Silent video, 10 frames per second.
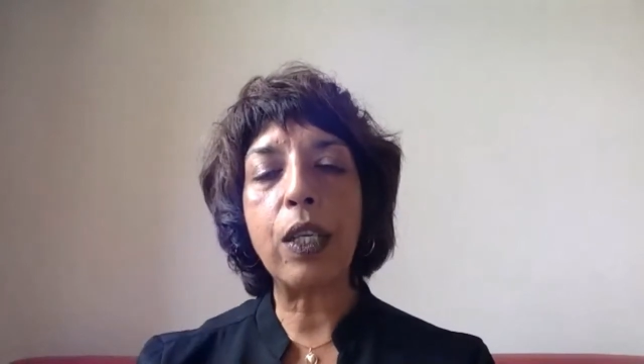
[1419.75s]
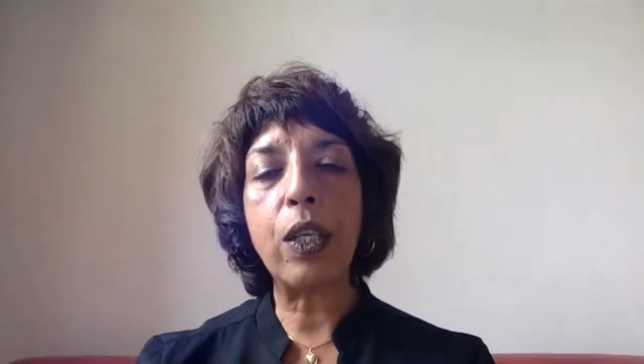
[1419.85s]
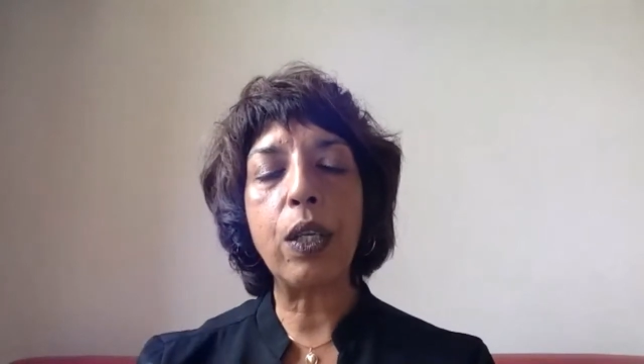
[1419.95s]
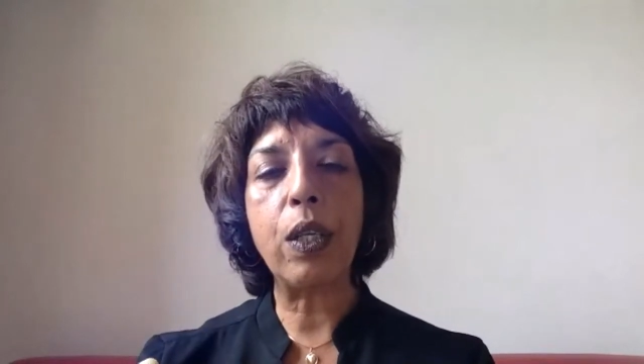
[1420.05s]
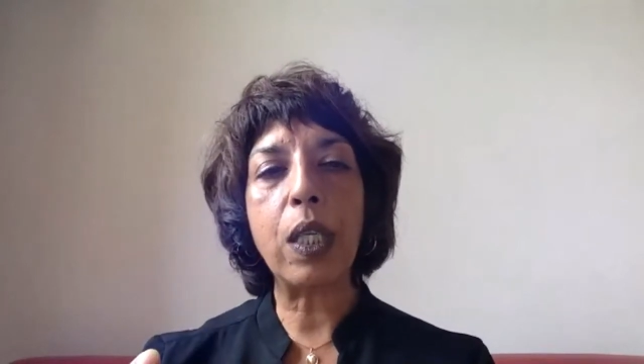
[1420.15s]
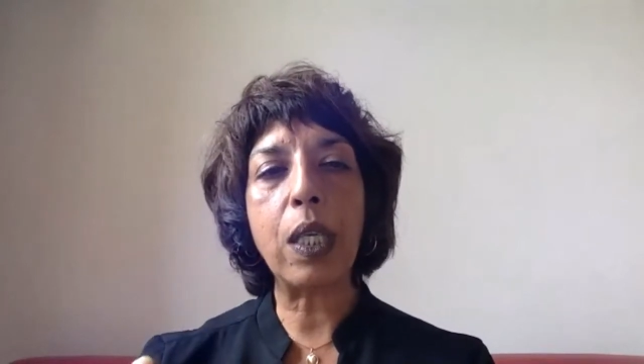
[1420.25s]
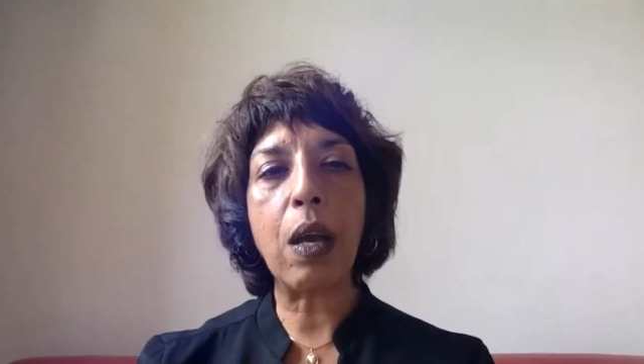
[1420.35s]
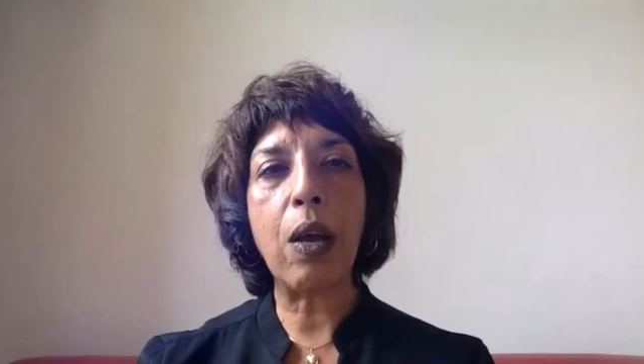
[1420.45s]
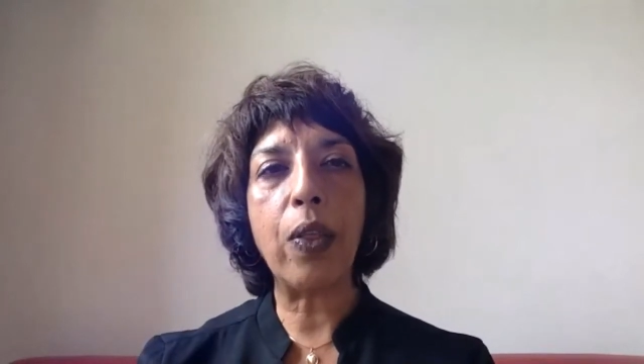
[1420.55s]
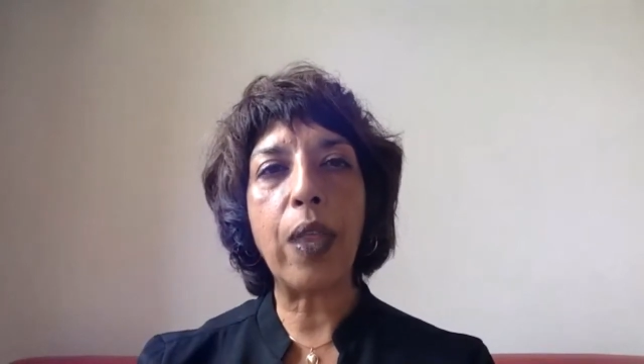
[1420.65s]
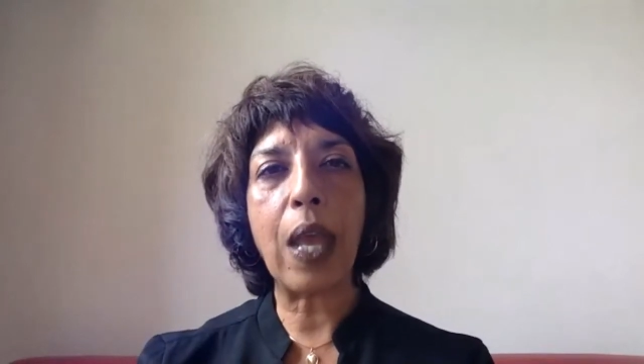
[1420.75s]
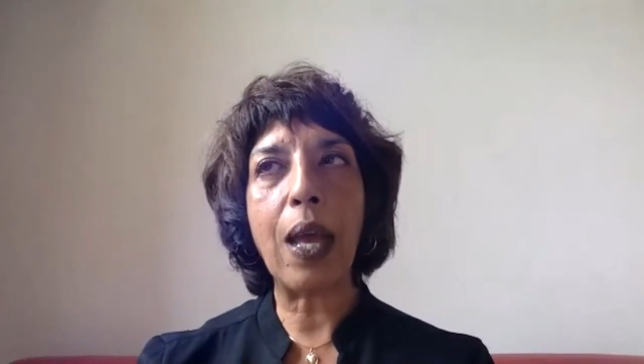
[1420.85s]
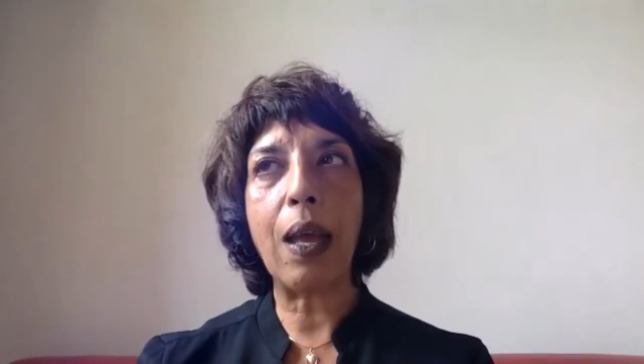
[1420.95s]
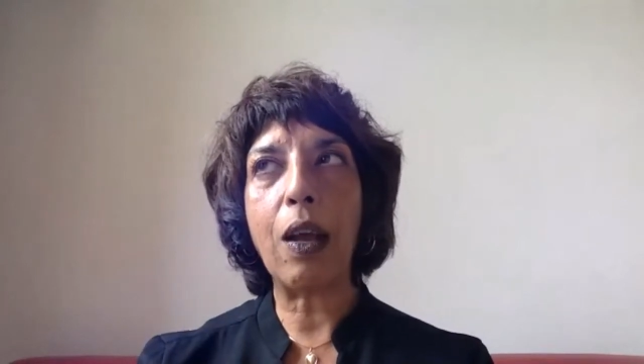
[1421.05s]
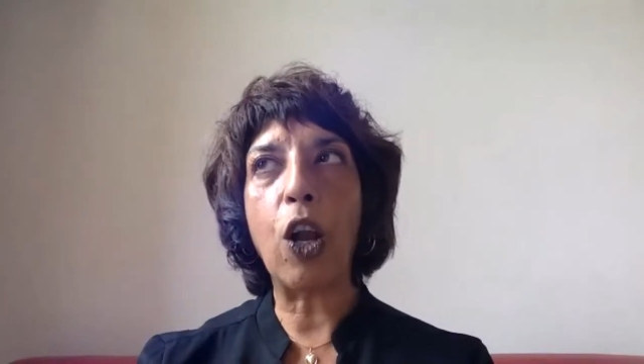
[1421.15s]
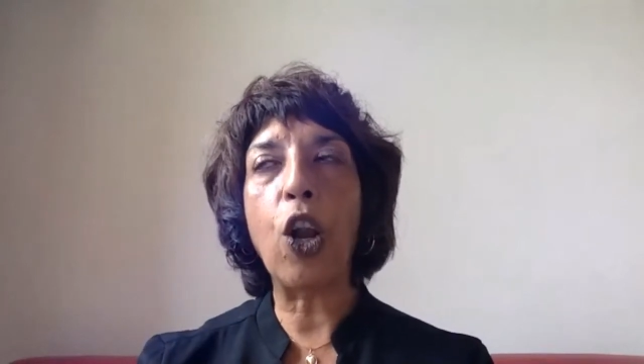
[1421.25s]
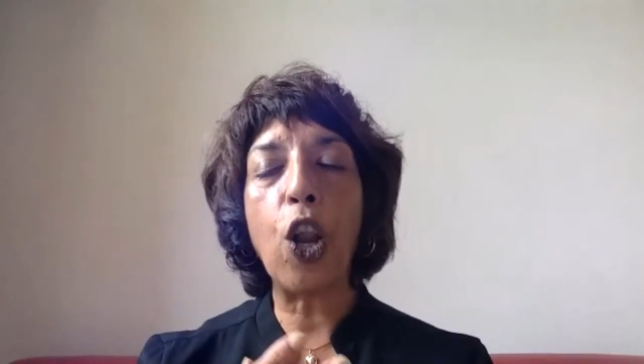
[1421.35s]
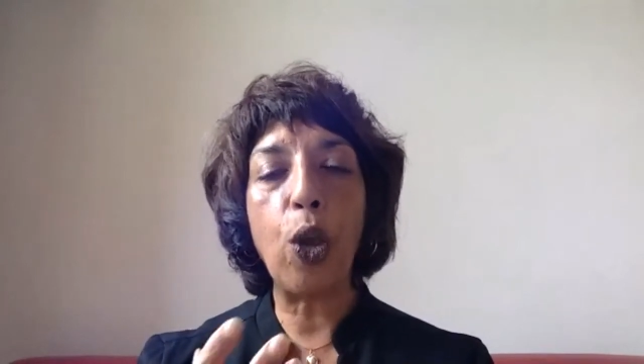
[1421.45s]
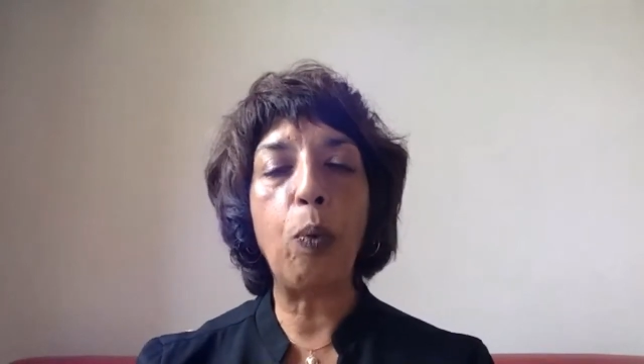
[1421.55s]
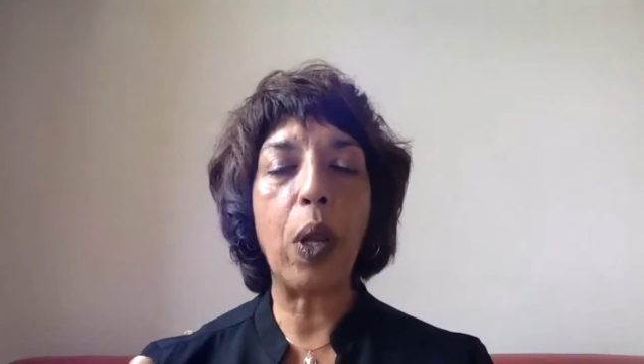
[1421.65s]
to start that
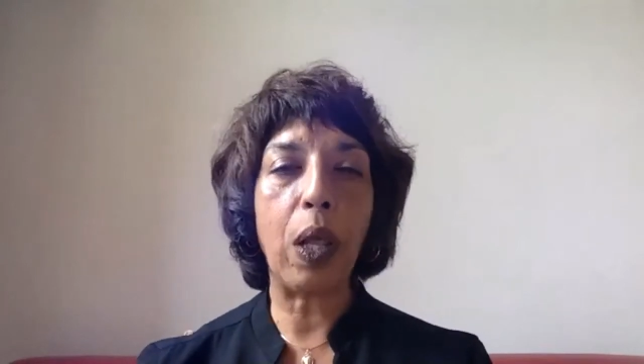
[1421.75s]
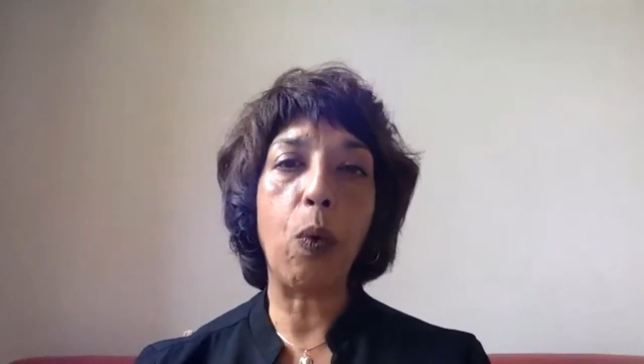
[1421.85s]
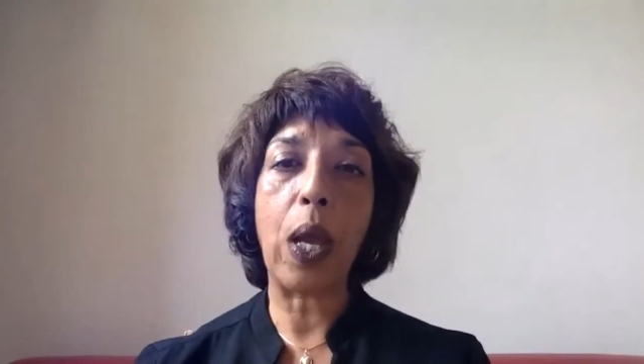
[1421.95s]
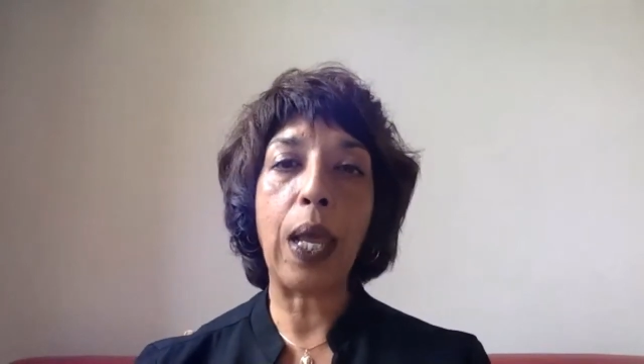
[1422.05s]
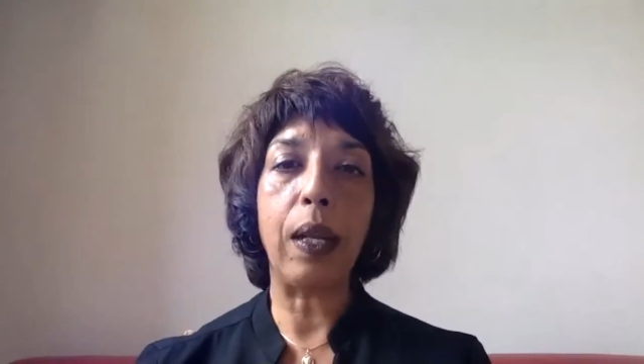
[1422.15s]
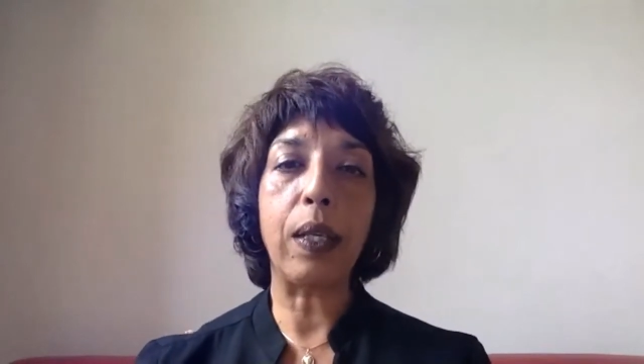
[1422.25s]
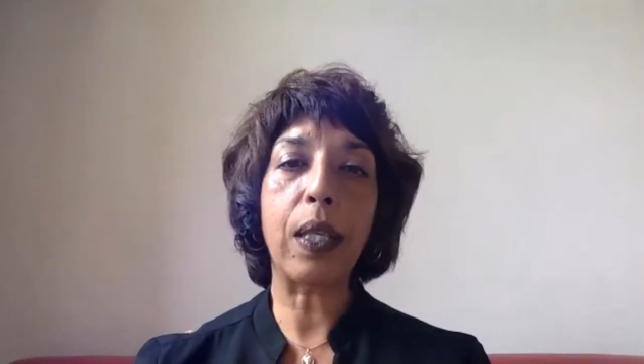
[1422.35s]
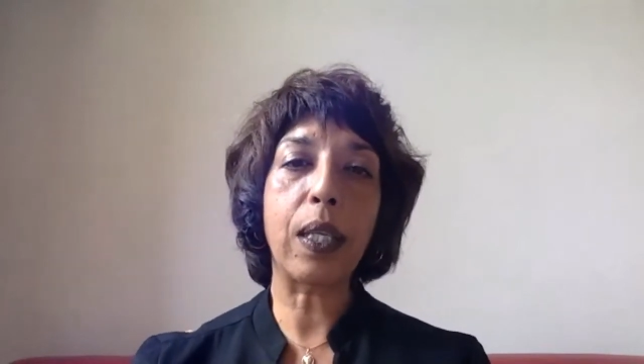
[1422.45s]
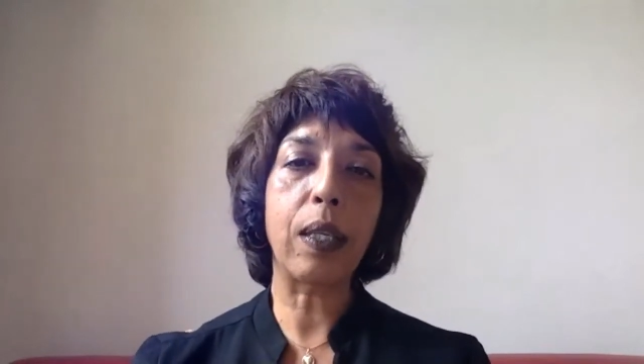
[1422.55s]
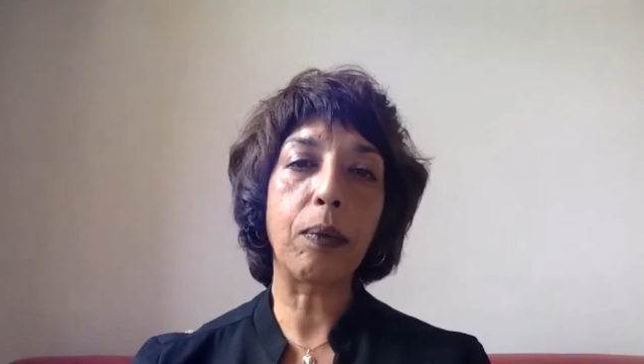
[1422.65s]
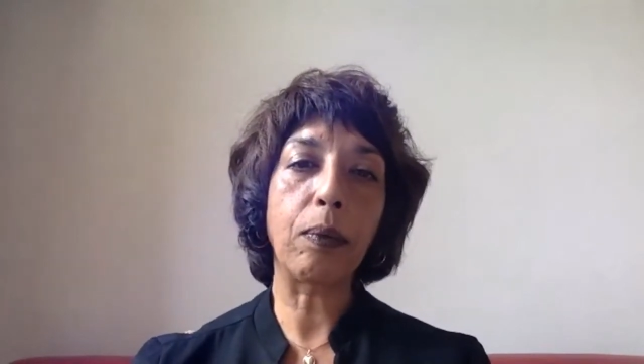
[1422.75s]
global awareness.